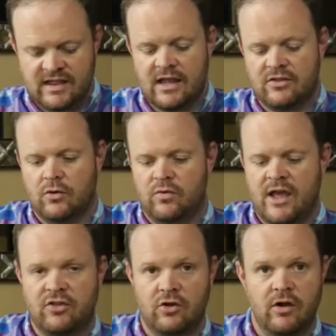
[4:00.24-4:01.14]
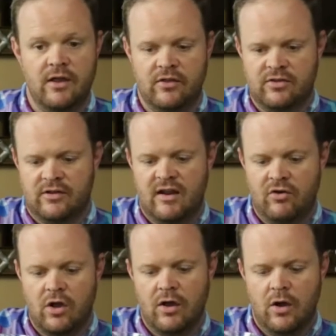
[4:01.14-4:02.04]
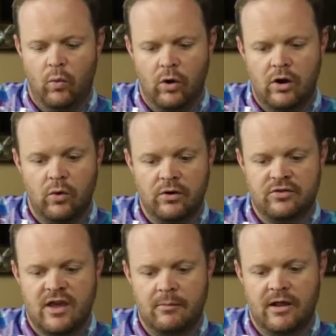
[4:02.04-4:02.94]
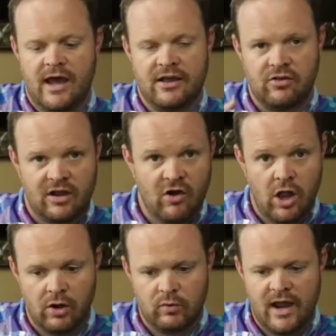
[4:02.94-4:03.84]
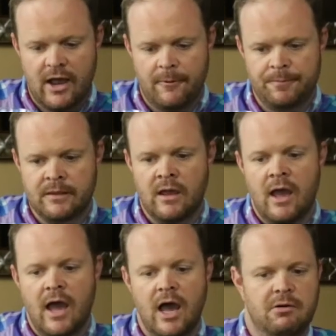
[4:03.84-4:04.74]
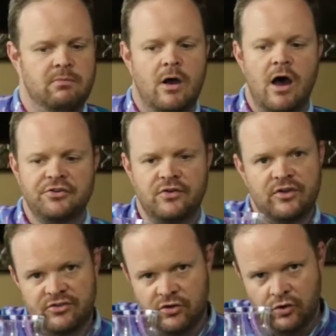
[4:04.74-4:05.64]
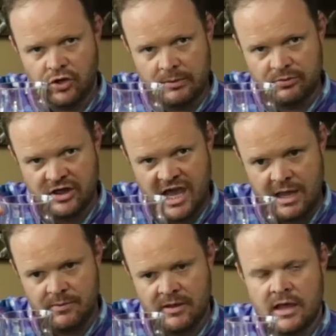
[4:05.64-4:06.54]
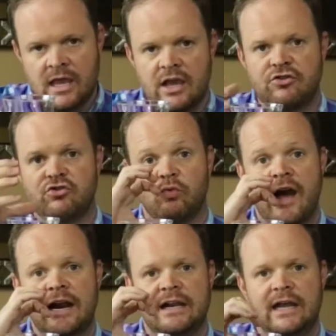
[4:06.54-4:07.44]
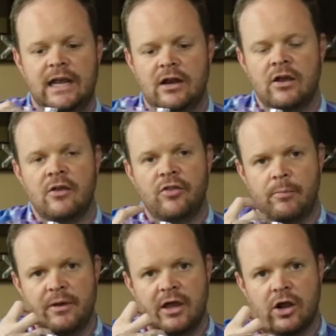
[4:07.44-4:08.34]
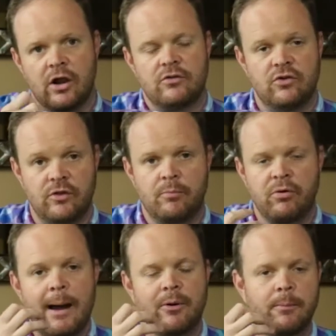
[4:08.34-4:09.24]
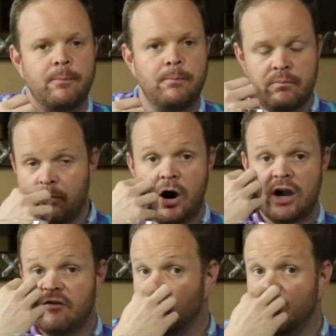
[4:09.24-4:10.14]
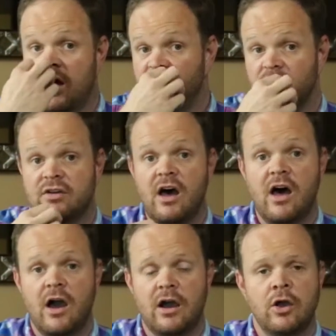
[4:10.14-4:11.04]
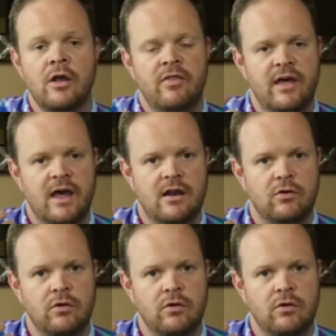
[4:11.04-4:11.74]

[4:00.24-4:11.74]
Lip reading: that. So this is kind of a workhorse type glass, kind of all around. Also, this tulip shape is directing the beer to the proper part of your tongue that